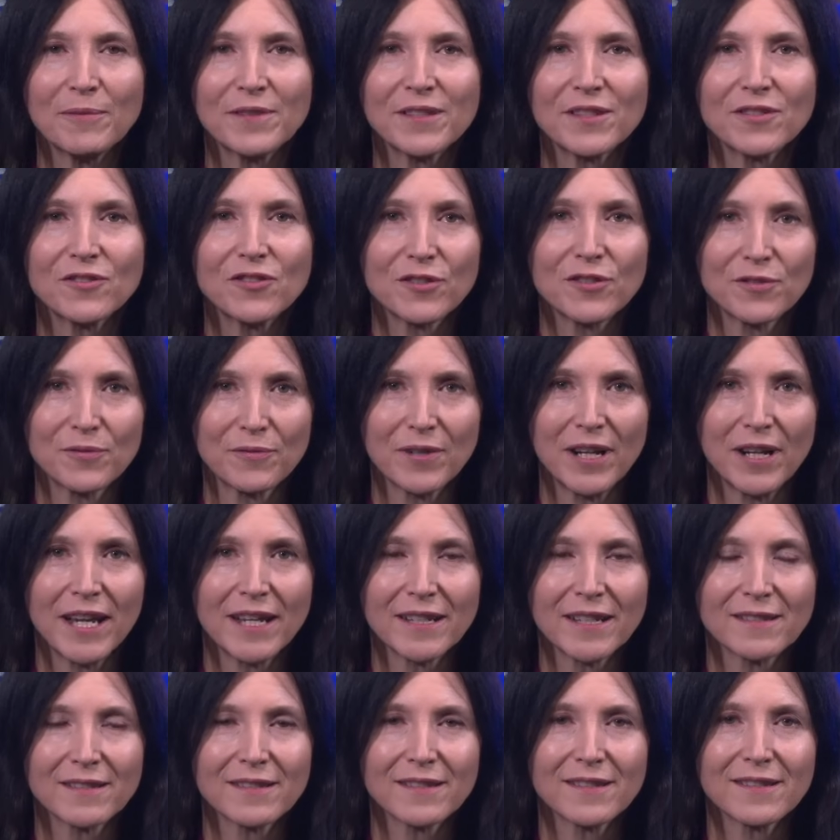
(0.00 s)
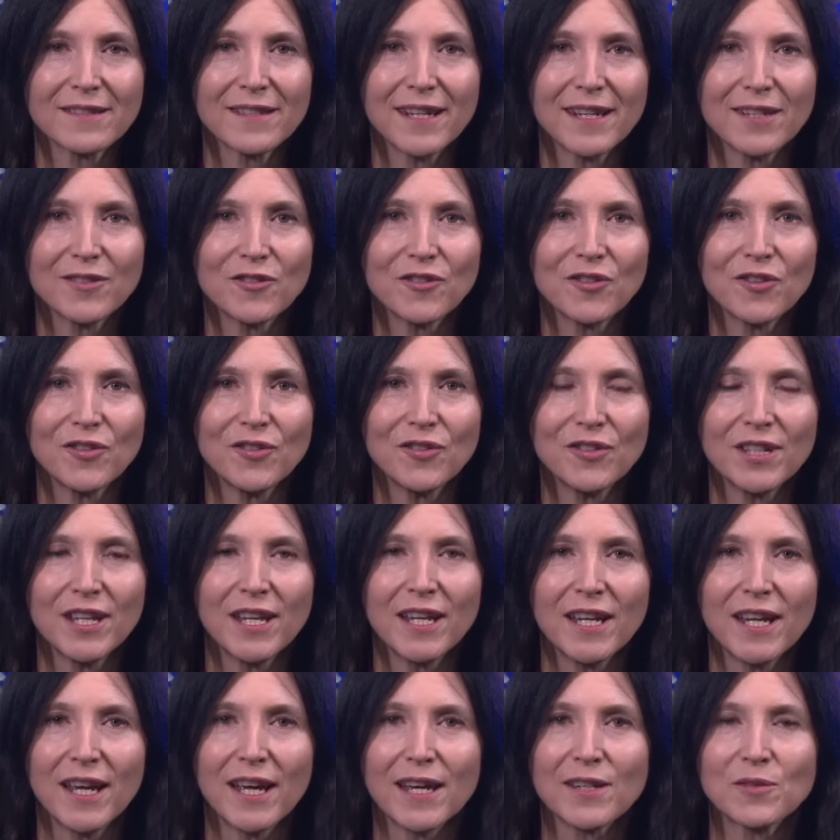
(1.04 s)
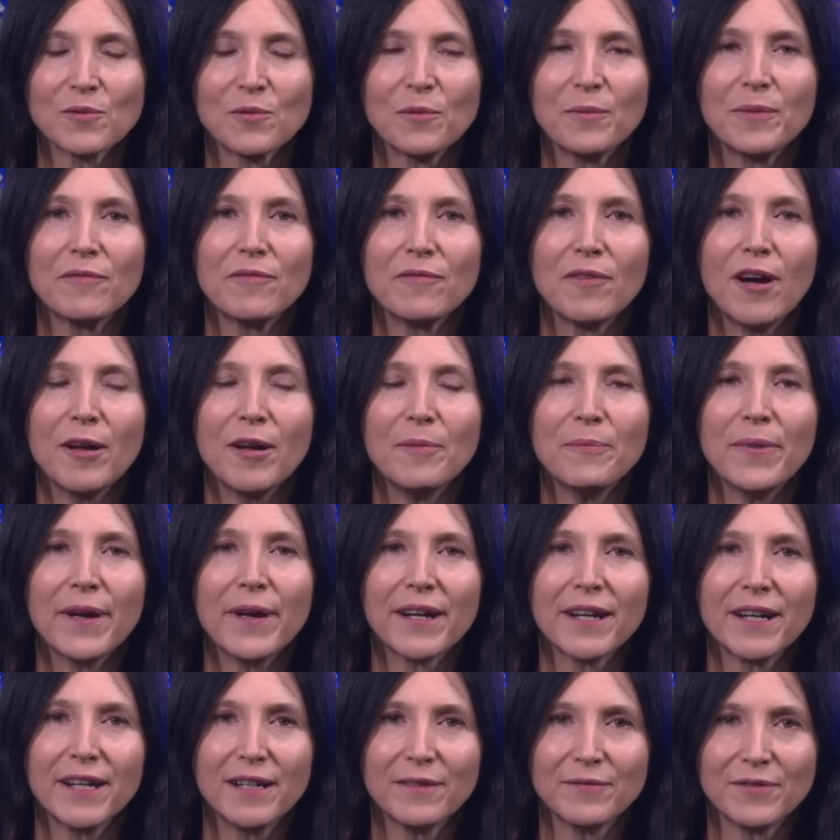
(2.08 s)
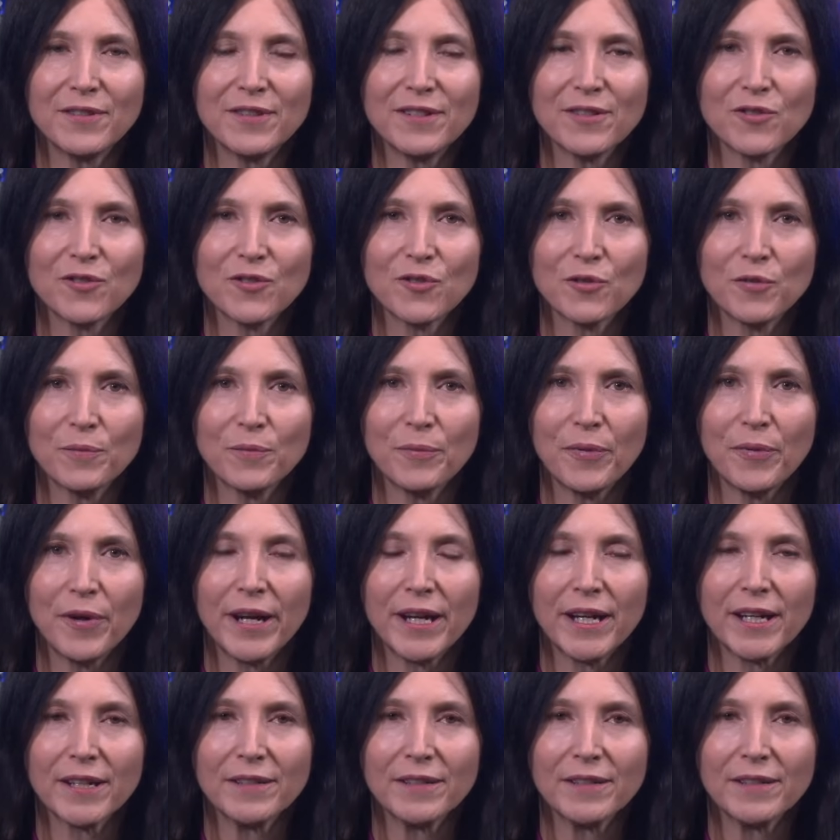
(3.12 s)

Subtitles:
just relax and stay tuned, as we'll be right back after this short break.